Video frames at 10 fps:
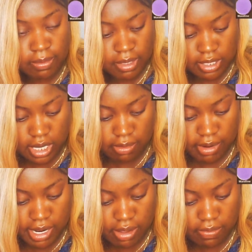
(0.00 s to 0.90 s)
from the
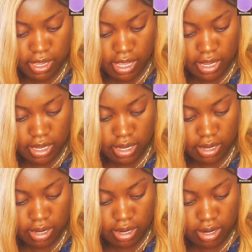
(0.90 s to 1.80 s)
top down, we got
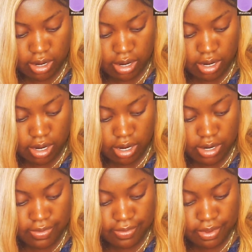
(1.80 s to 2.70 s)

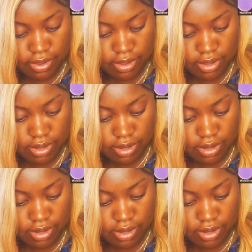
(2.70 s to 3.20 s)
Carnival?